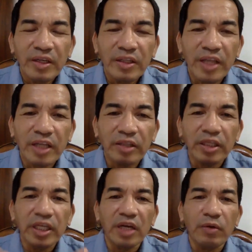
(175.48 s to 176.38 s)
that
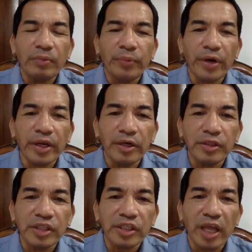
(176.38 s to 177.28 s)
in our
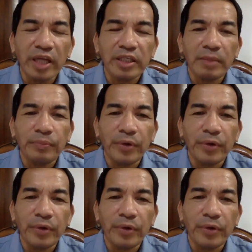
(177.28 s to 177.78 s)
prayer, just like the